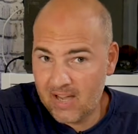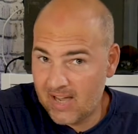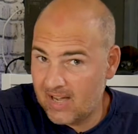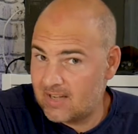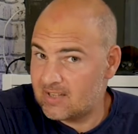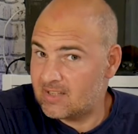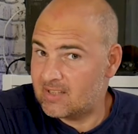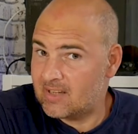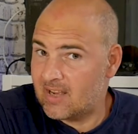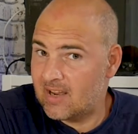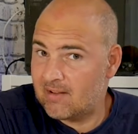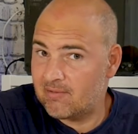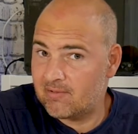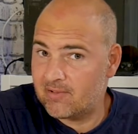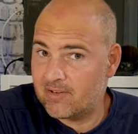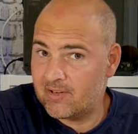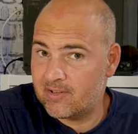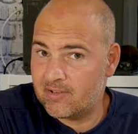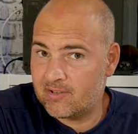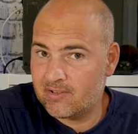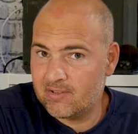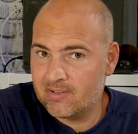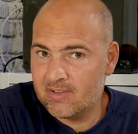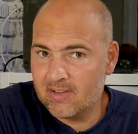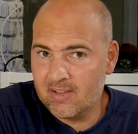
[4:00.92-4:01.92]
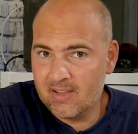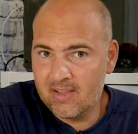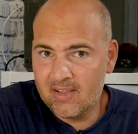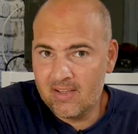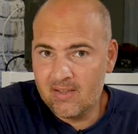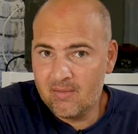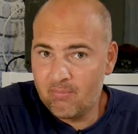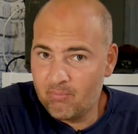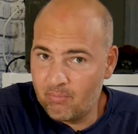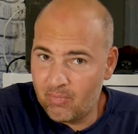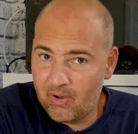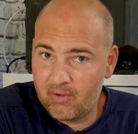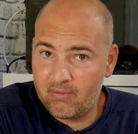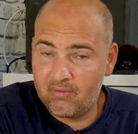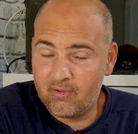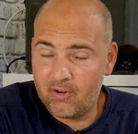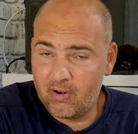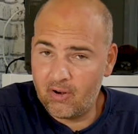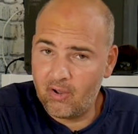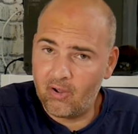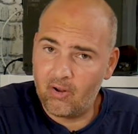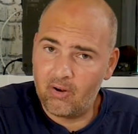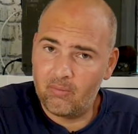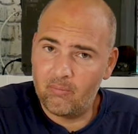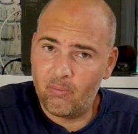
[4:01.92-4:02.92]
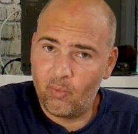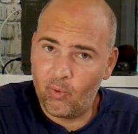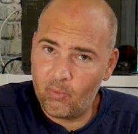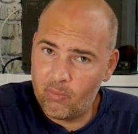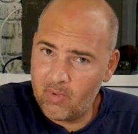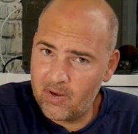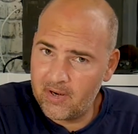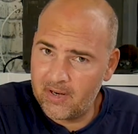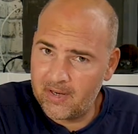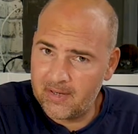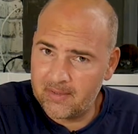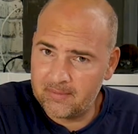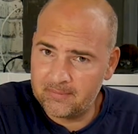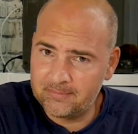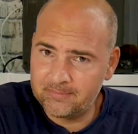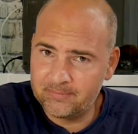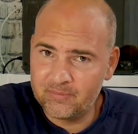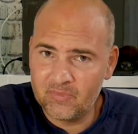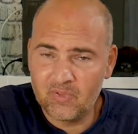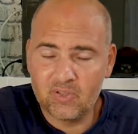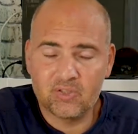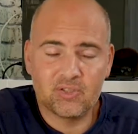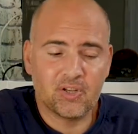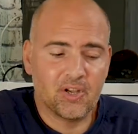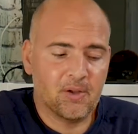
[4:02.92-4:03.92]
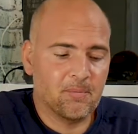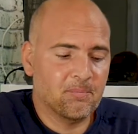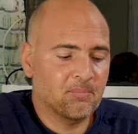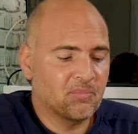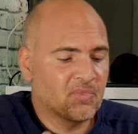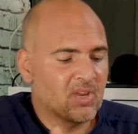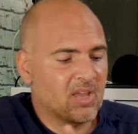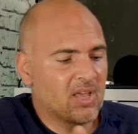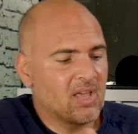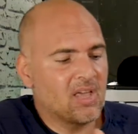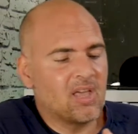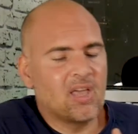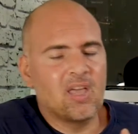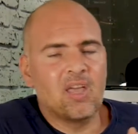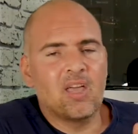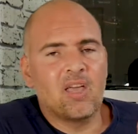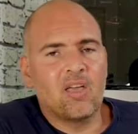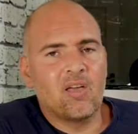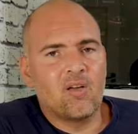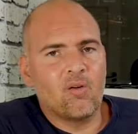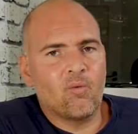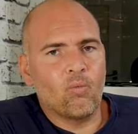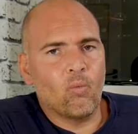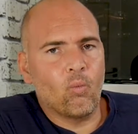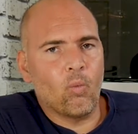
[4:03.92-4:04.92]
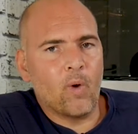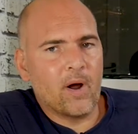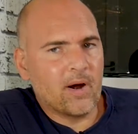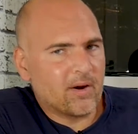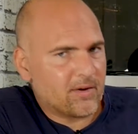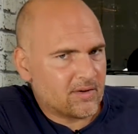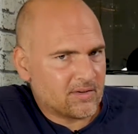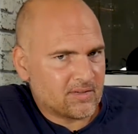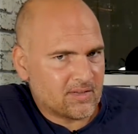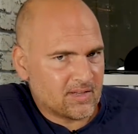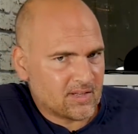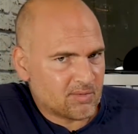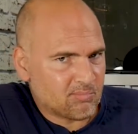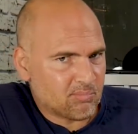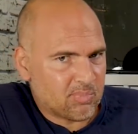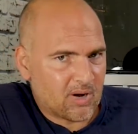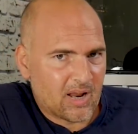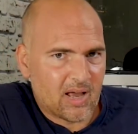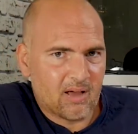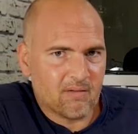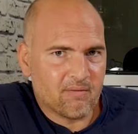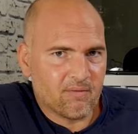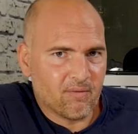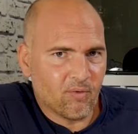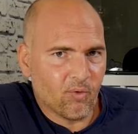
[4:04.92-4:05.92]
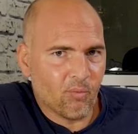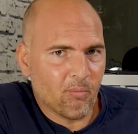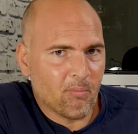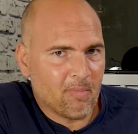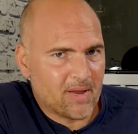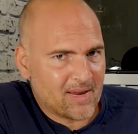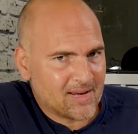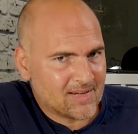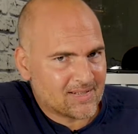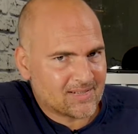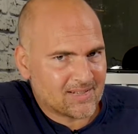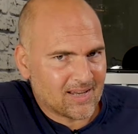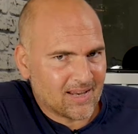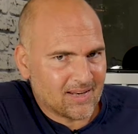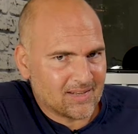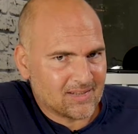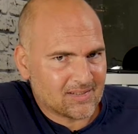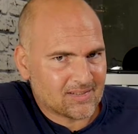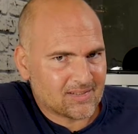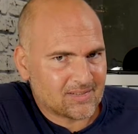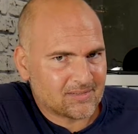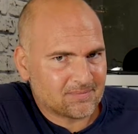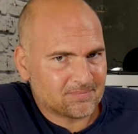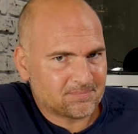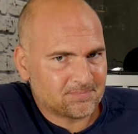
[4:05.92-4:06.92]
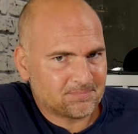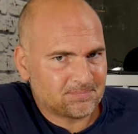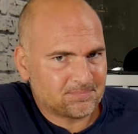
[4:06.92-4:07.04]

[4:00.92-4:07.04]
as an average, but for a lot more money. So, where does this platform make sense?